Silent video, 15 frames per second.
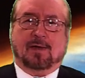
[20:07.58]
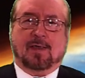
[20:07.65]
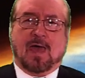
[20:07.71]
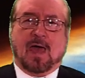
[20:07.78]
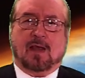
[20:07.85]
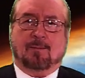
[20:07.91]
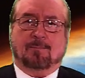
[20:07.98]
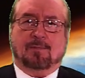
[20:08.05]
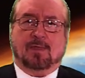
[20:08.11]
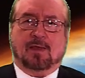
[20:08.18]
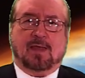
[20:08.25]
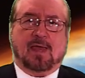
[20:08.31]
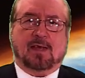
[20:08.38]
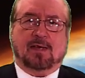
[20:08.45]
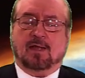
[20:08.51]
atom than
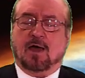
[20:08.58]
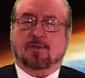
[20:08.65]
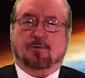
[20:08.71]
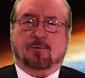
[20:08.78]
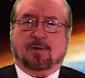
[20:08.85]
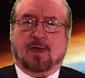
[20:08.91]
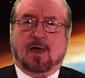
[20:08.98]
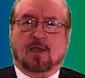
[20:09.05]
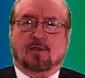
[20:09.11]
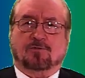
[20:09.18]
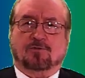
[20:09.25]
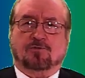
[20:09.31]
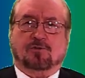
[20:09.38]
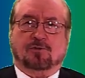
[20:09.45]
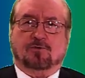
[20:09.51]
any other
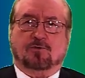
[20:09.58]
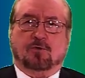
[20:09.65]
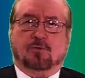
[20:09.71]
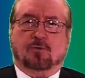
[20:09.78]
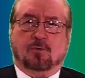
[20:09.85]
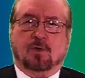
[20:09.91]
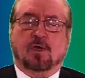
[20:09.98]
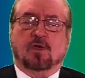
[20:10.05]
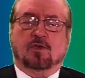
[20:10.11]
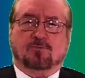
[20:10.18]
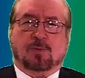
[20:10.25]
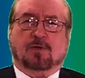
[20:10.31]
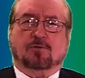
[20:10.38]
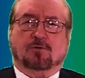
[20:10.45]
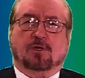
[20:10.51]
analysis can do.
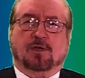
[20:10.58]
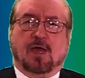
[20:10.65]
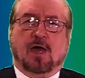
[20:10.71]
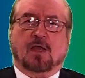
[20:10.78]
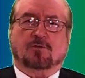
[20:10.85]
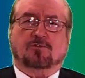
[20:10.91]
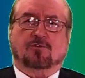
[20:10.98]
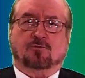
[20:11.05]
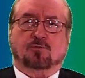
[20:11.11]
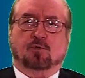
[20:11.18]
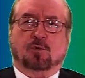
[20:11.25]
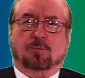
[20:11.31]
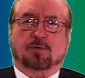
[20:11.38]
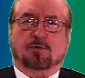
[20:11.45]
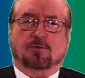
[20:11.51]
Spectral analysis
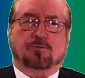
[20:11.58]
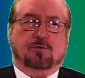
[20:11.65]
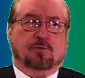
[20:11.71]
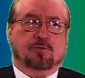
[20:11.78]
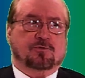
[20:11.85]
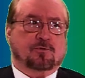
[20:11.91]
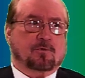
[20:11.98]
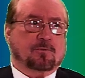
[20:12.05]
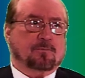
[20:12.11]
will be the future.